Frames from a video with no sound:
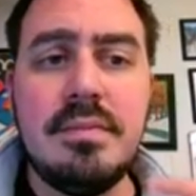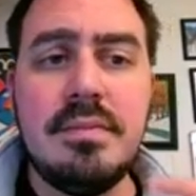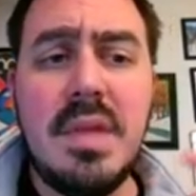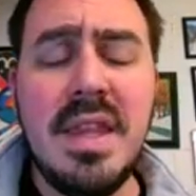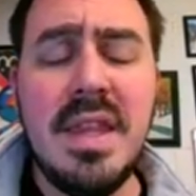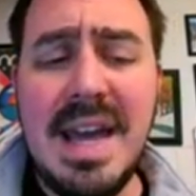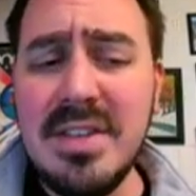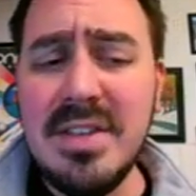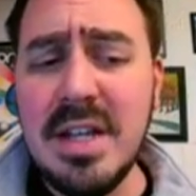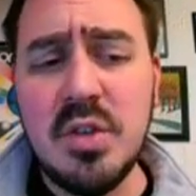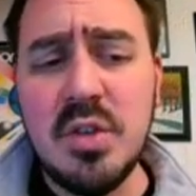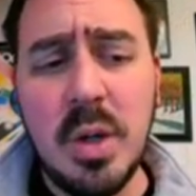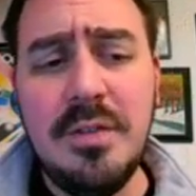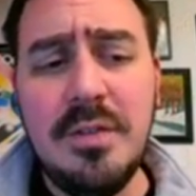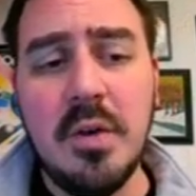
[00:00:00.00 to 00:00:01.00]
They have a
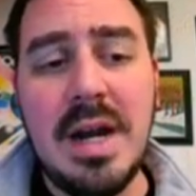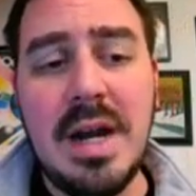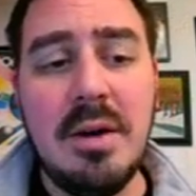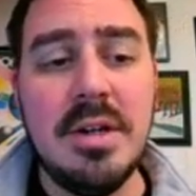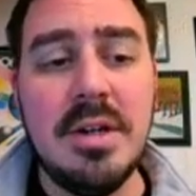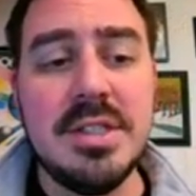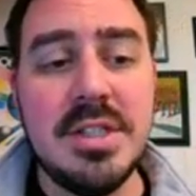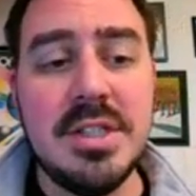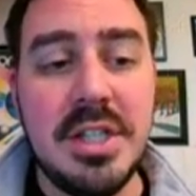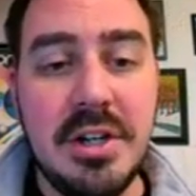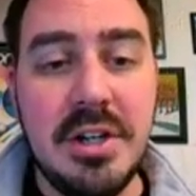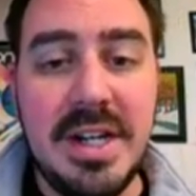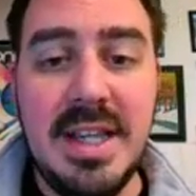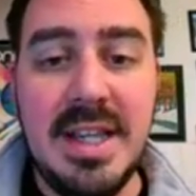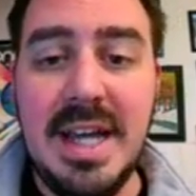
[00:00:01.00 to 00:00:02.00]
24-hour
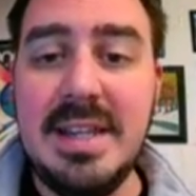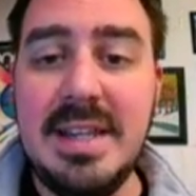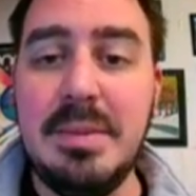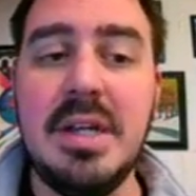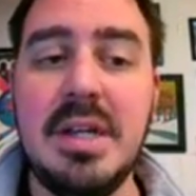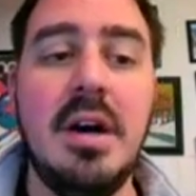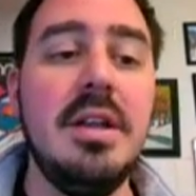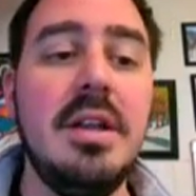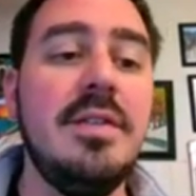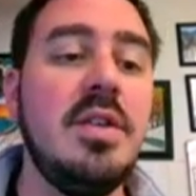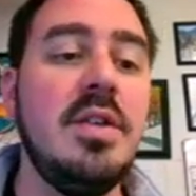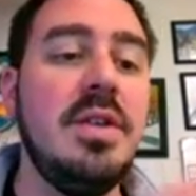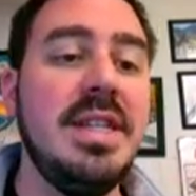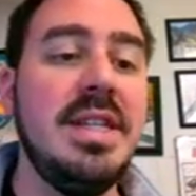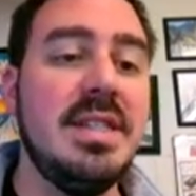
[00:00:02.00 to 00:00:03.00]
security line that be called. If
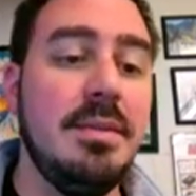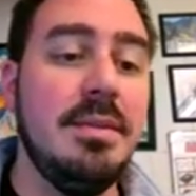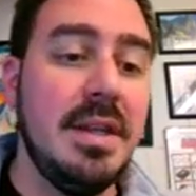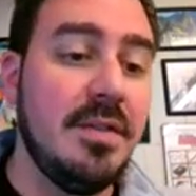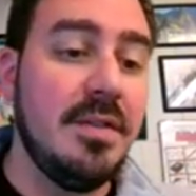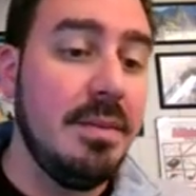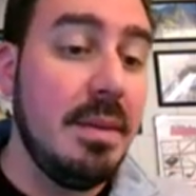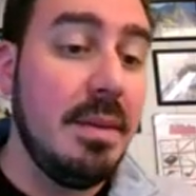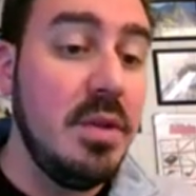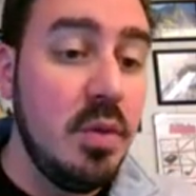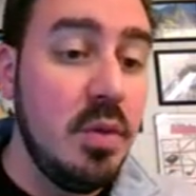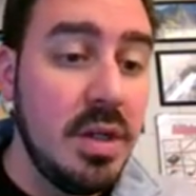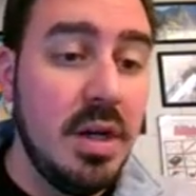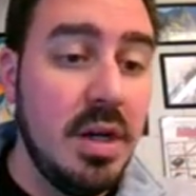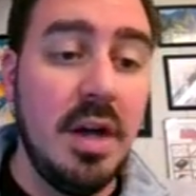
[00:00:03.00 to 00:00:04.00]
you need something from them, you
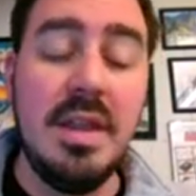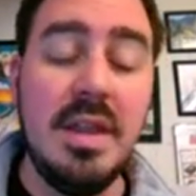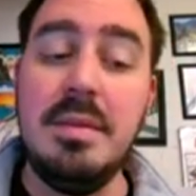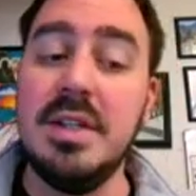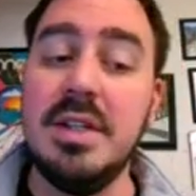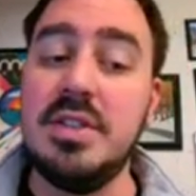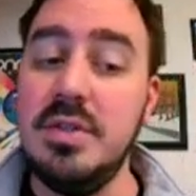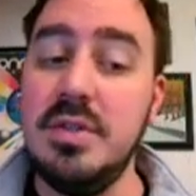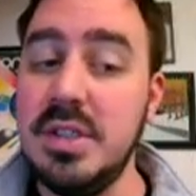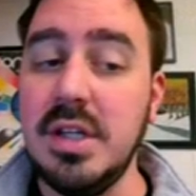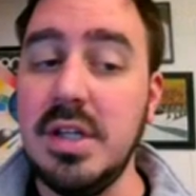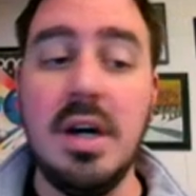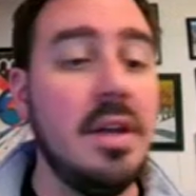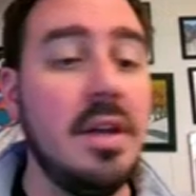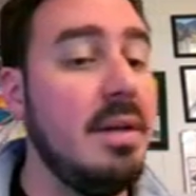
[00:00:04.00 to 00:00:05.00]
can call them. A student can
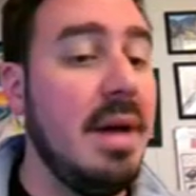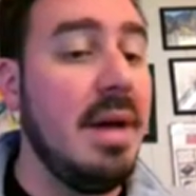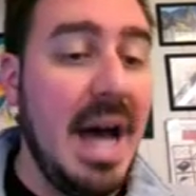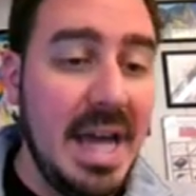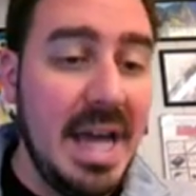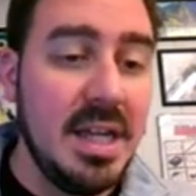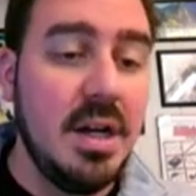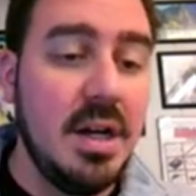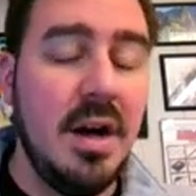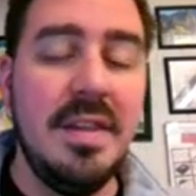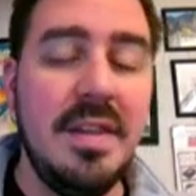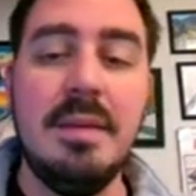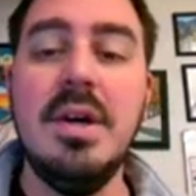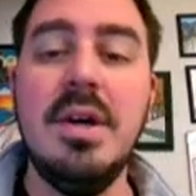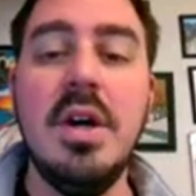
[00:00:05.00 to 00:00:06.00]
call them. I could call
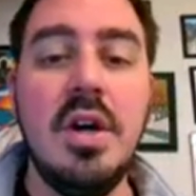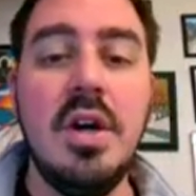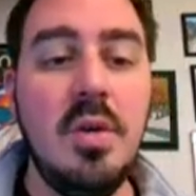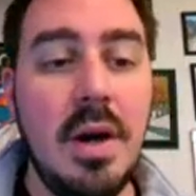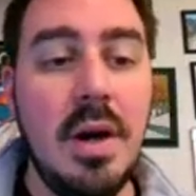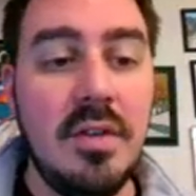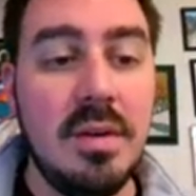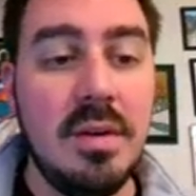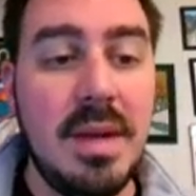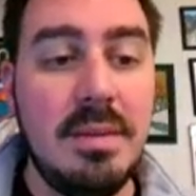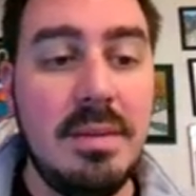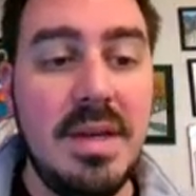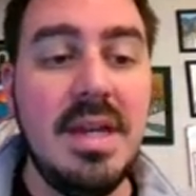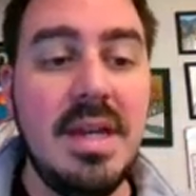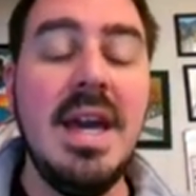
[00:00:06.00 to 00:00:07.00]
them, whoever it may
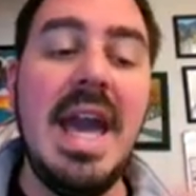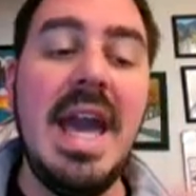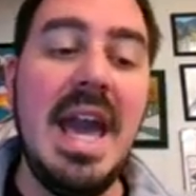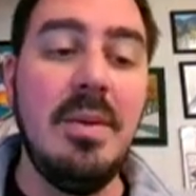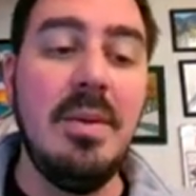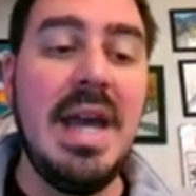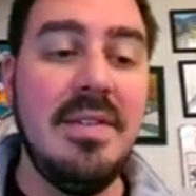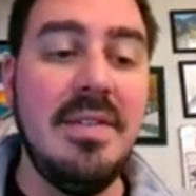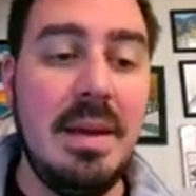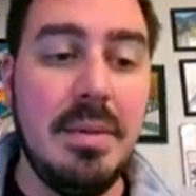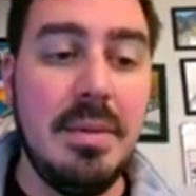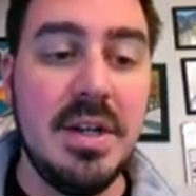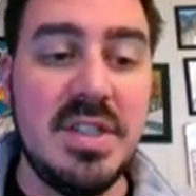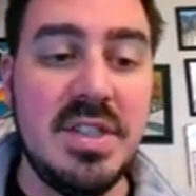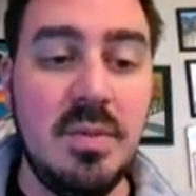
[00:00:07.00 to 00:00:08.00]
be. And we have that
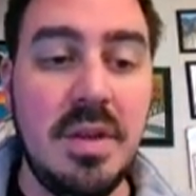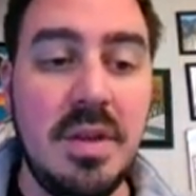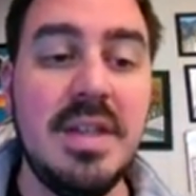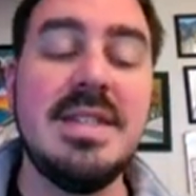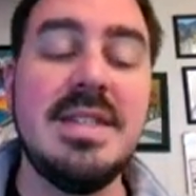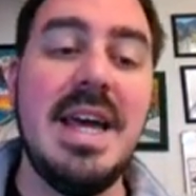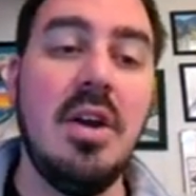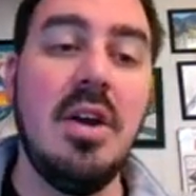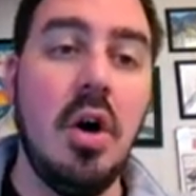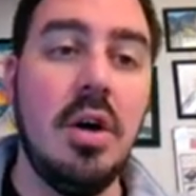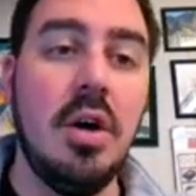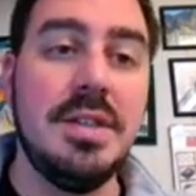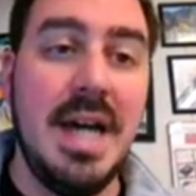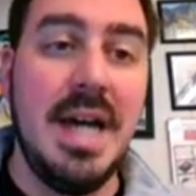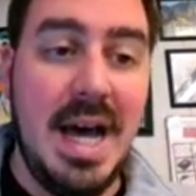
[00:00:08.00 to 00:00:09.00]
person with us at
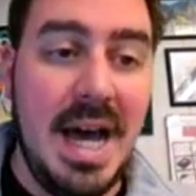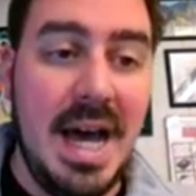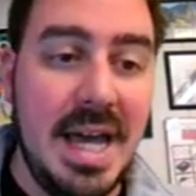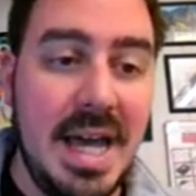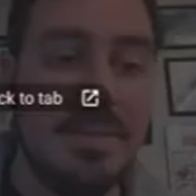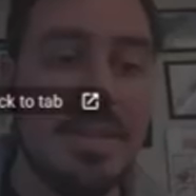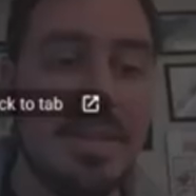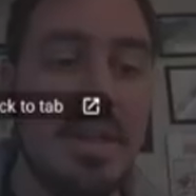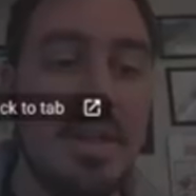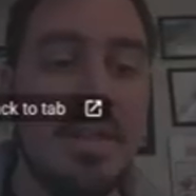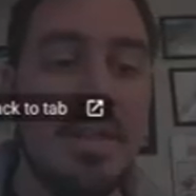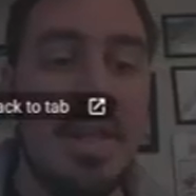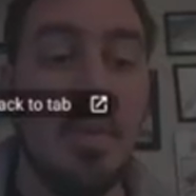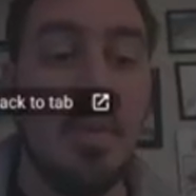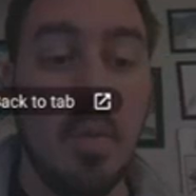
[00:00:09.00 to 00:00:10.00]
all times
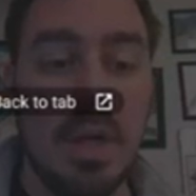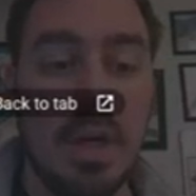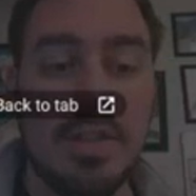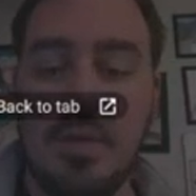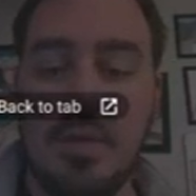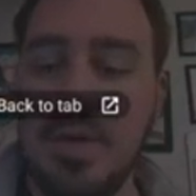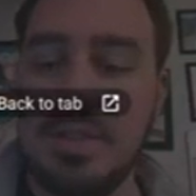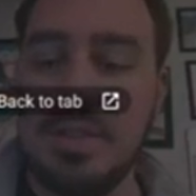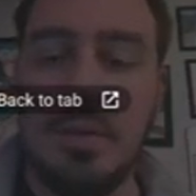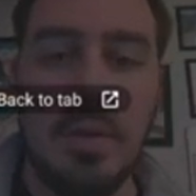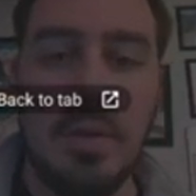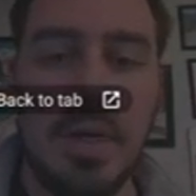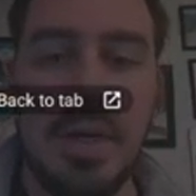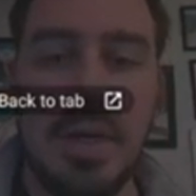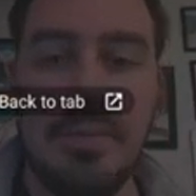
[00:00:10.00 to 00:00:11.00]
that works for
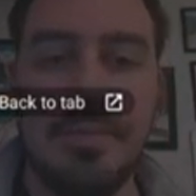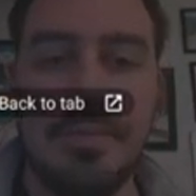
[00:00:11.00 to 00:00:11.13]
Explorica.